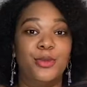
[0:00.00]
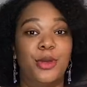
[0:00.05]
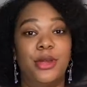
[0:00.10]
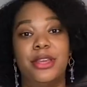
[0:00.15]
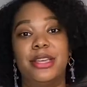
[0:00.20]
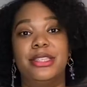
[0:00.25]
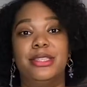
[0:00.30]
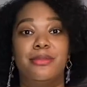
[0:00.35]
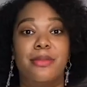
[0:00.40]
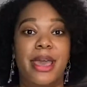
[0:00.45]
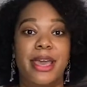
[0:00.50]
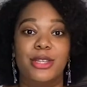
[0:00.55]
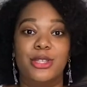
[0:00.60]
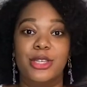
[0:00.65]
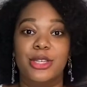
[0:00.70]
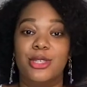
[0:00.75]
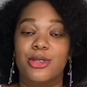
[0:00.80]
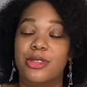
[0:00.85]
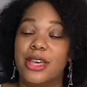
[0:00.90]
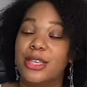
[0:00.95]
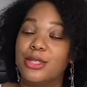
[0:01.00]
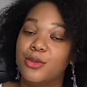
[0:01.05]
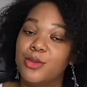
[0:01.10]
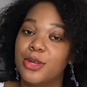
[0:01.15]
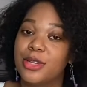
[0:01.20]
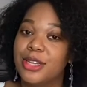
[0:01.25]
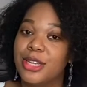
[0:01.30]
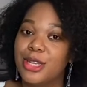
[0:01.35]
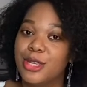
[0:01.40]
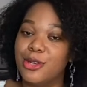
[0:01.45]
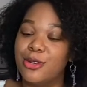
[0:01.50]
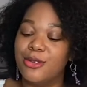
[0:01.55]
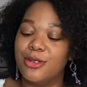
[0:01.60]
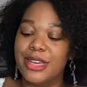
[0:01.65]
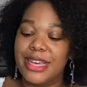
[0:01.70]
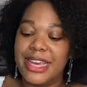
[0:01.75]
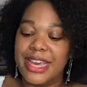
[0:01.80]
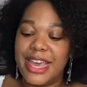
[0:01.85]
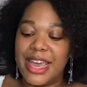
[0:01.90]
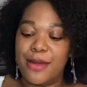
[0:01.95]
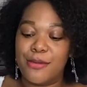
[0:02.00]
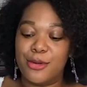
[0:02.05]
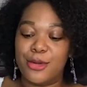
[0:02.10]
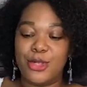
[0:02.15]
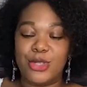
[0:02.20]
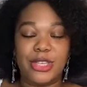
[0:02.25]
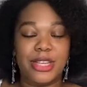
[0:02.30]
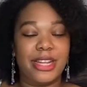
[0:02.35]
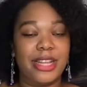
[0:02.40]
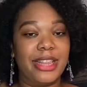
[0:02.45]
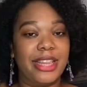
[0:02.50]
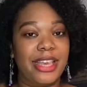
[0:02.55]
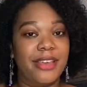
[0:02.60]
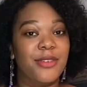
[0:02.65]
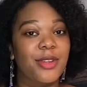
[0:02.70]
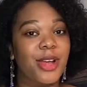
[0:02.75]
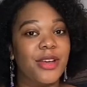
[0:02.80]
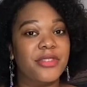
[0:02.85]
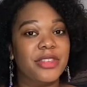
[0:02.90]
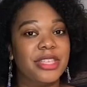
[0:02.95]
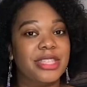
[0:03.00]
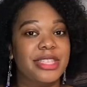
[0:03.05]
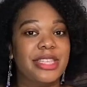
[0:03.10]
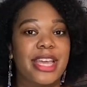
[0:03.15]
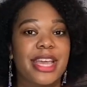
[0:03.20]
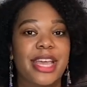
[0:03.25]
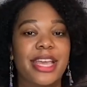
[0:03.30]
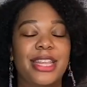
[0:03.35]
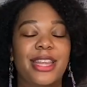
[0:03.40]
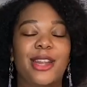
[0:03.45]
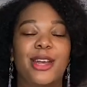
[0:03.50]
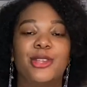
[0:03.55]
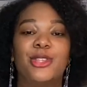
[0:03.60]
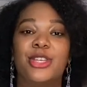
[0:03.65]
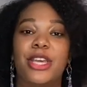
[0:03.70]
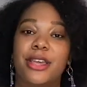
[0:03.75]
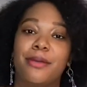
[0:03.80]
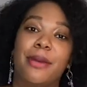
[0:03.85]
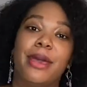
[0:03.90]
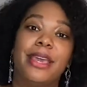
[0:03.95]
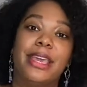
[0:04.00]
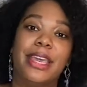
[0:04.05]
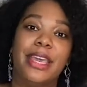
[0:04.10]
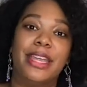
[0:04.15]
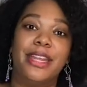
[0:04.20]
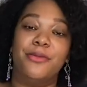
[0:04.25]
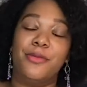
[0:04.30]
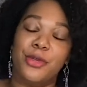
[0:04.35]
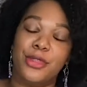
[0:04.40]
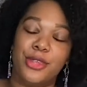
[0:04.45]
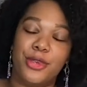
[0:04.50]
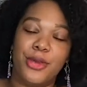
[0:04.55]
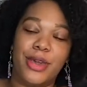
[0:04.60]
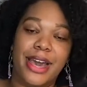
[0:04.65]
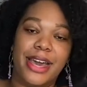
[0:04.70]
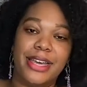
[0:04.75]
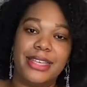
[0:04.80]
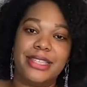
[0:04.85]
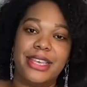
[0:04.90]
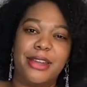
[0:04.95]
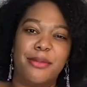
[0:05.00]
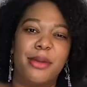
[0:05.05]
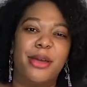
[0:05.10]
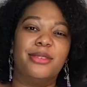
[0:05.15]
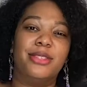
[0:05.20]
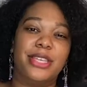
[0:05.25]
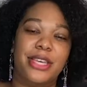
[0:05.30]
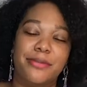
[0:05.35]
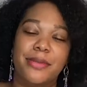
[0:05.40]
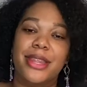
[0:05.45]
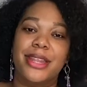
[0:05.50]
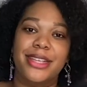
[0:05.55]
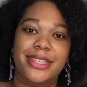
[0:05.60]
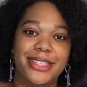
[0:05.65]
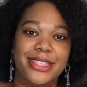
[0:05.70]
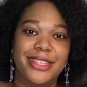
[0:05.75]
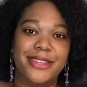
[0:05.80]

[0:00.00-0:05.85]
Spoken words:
its magic. So that's what we're gonna do, and we're just gonna leave it on the stand, and I'll check back in with you guys in about 10 minutes.